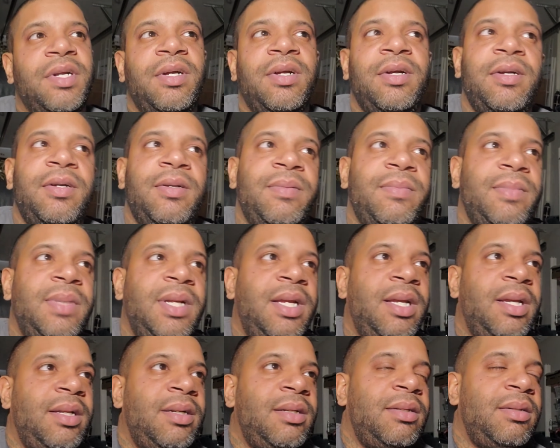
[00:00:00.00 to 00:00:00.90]
hump,
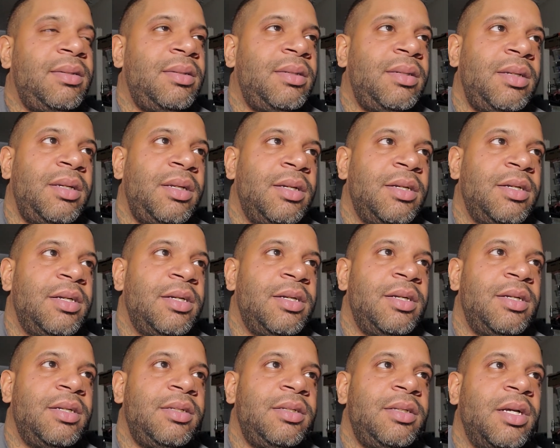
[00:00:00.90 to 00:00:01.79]
and
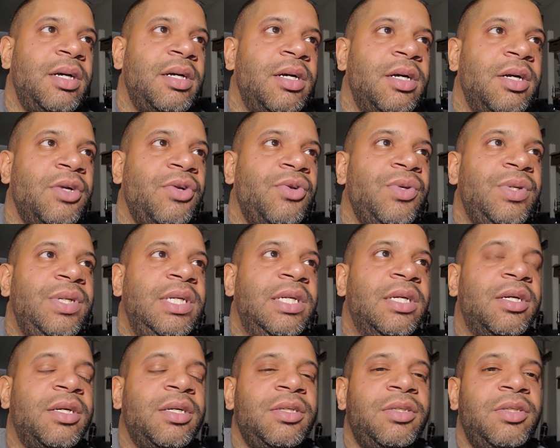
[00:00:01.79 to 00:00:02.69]
the
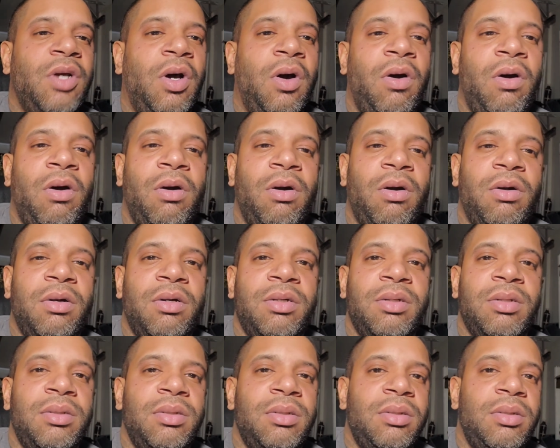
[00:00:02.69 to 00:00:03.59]
hungrier dog,
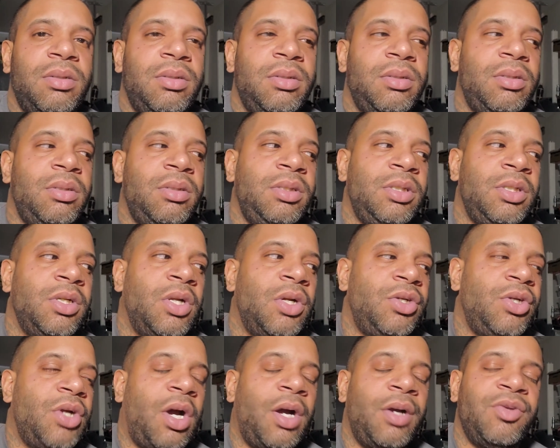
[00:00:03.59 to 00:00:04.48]
you know,
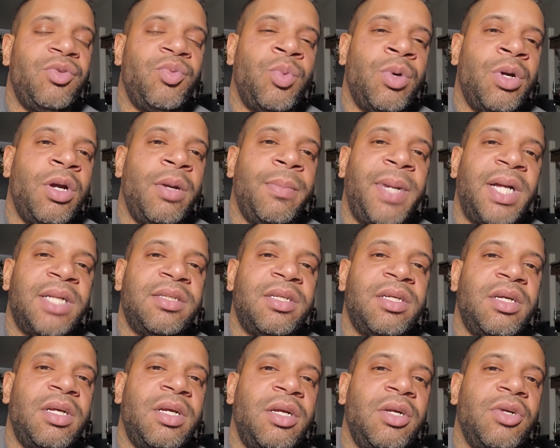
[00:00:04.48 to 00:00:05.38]
you always worry about
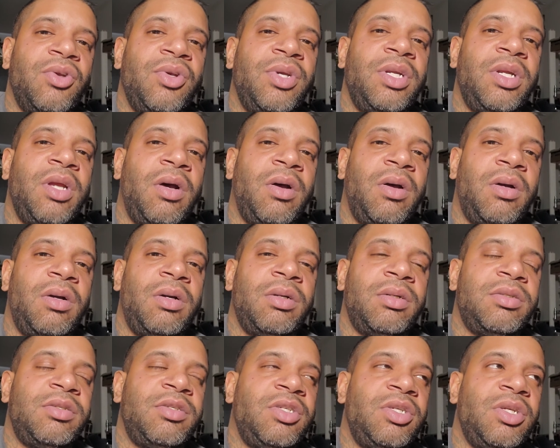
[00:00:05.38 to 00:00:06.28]
the hungry
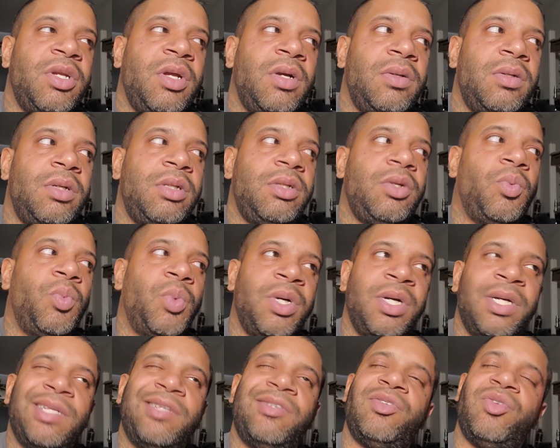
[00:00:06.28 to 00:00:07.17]
dogs, you know, the
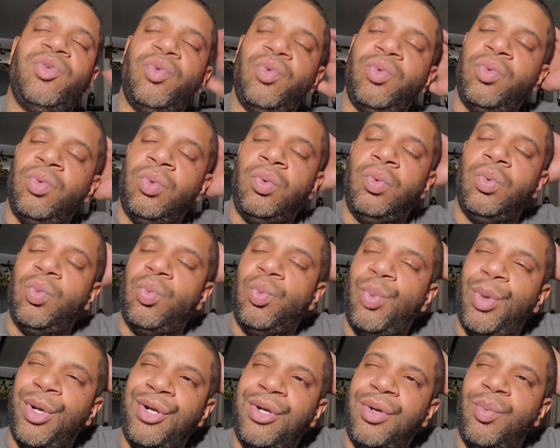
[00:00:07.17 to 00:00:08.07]
ones who
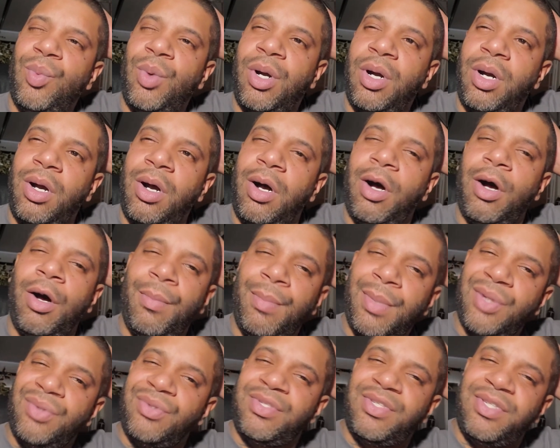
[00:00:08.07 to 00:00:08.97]
were
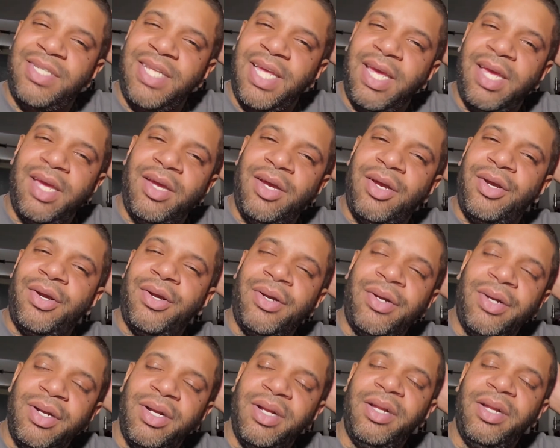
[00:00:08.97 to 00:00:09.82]
almost there,